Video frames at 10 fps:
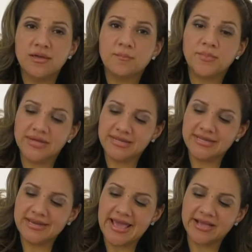but
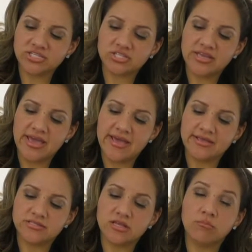it actually
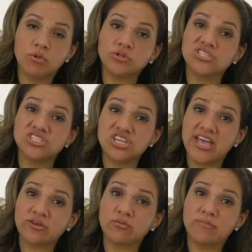has a
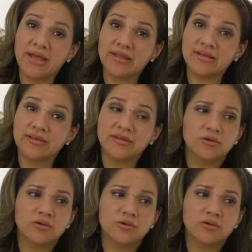multi-channel mic,